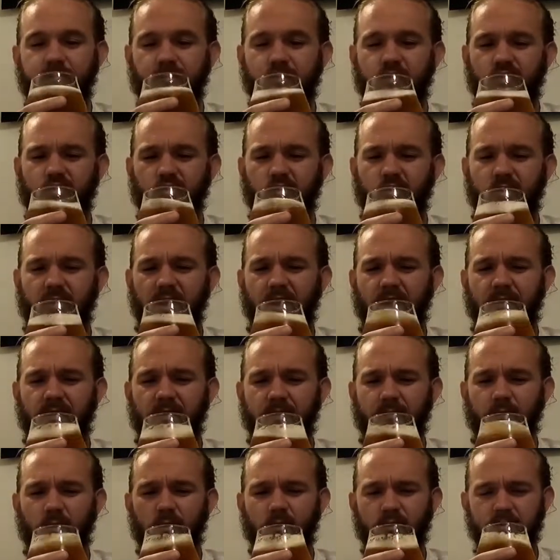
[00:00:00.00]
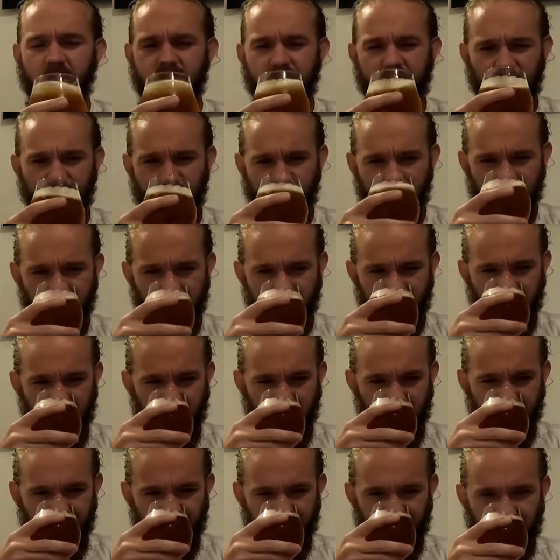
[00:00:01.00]
So yeah, the malty side of this
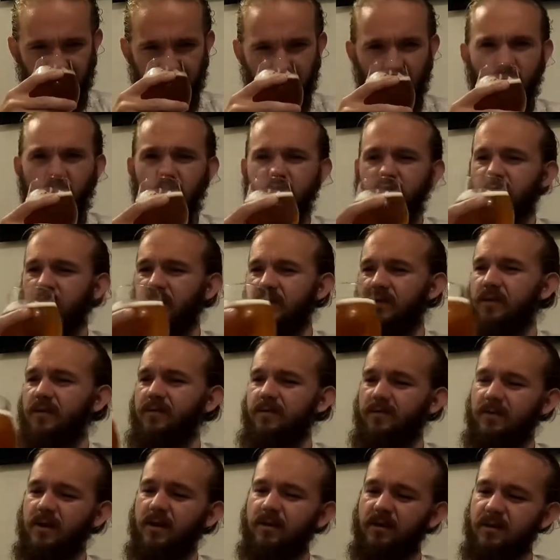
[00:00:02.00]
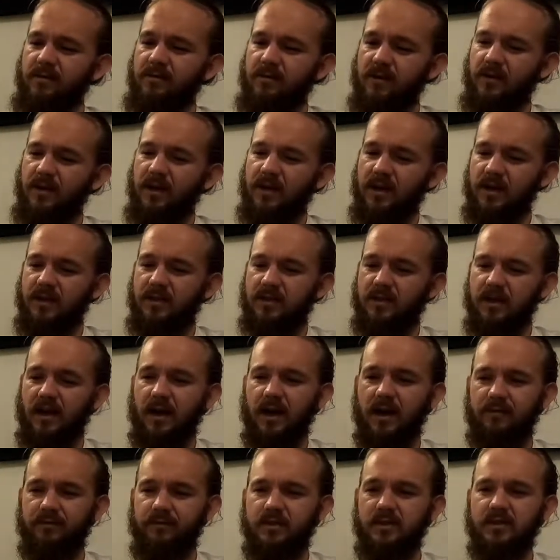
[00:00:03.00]
beer goes together very, very nicely,
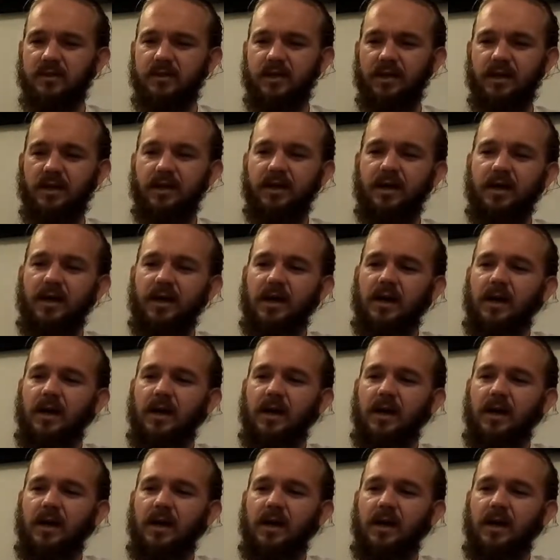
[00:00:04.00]
I have to say.